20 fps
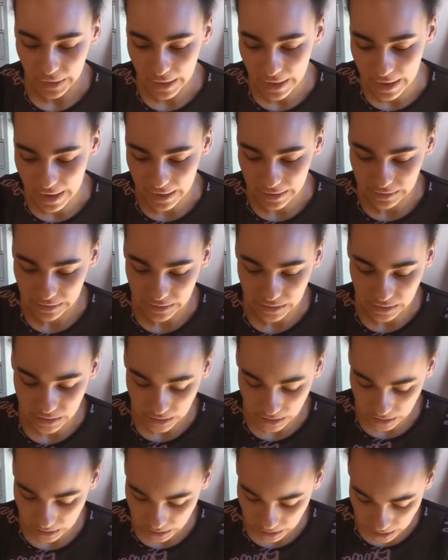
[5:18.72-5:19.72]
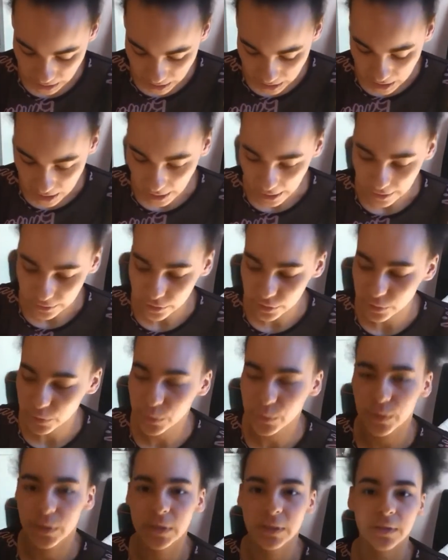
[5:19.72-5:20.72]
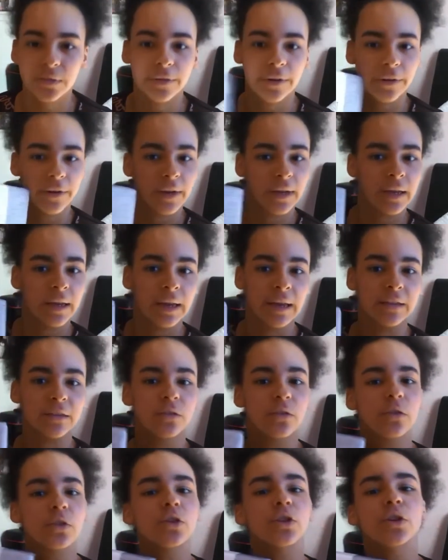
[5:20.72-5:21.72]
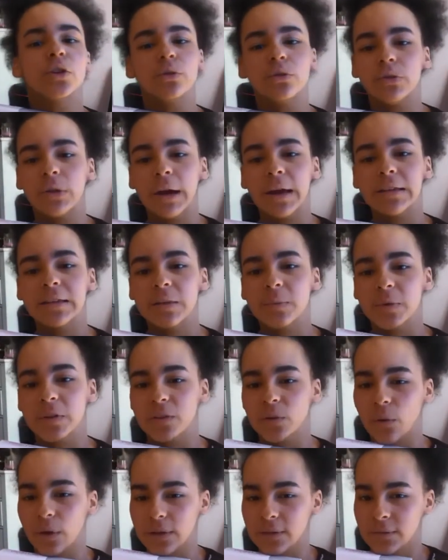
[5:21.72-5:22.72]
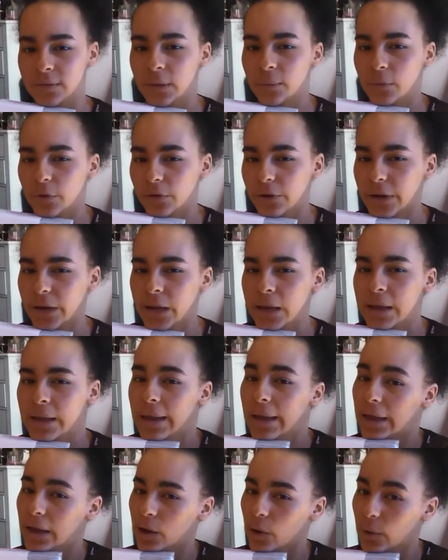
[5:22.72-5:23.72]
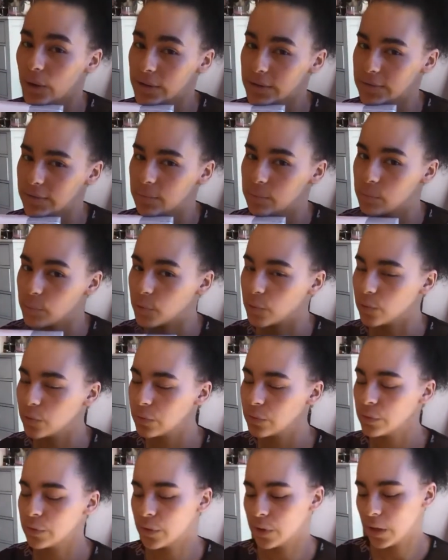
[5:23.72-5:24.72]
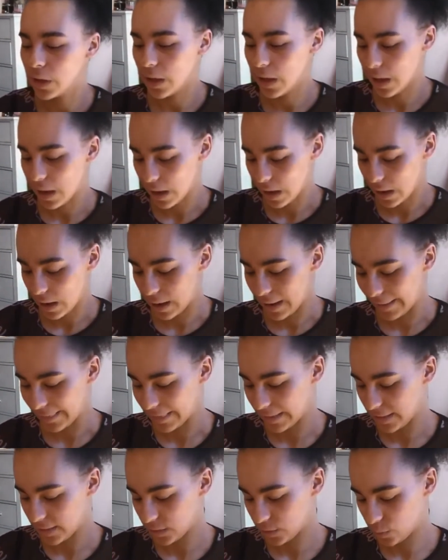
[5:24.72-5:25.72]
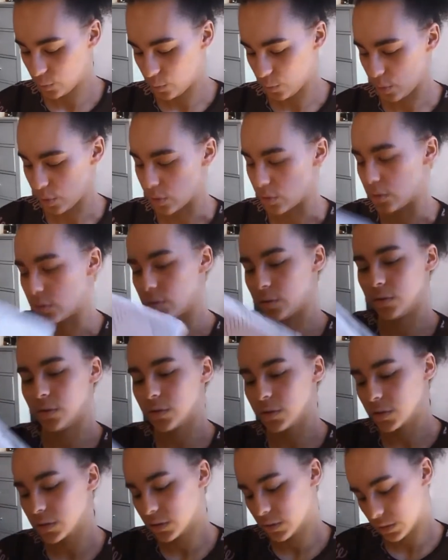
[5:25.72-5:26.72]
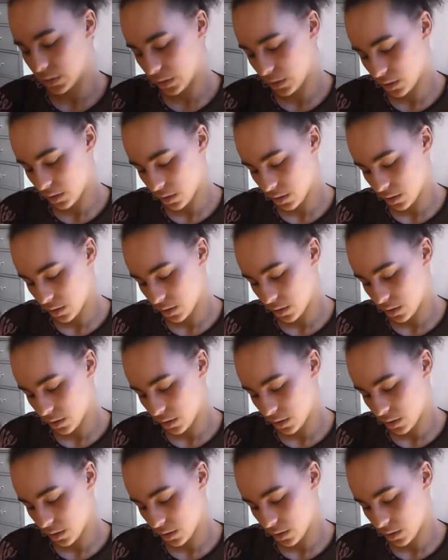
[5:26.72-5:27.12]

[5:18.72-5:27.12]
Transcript: And I just thought it's not too crazy, but it's quite summery and quite simple. And this was